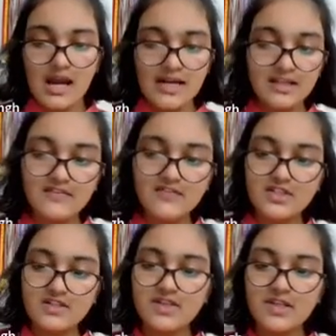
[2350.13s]
and the
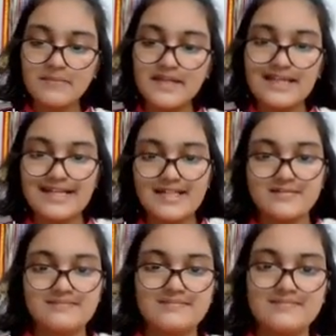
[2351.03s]
footer will appear later
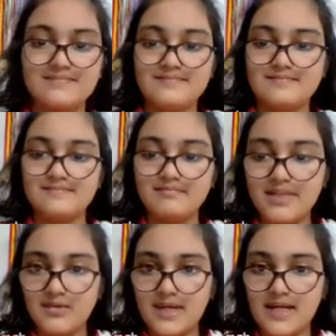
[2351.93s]

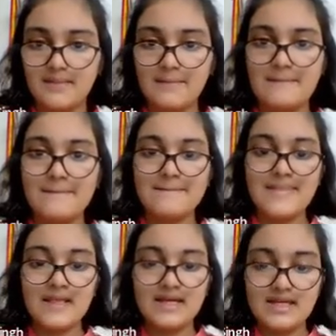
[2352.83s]
below it.
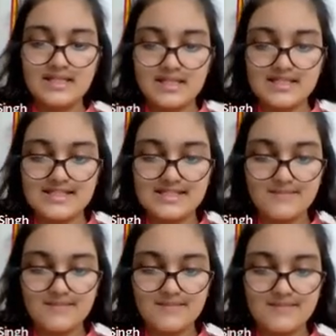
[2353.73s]
Yes.
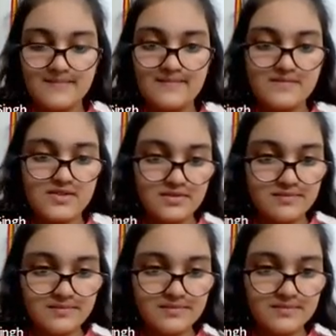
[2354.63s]
So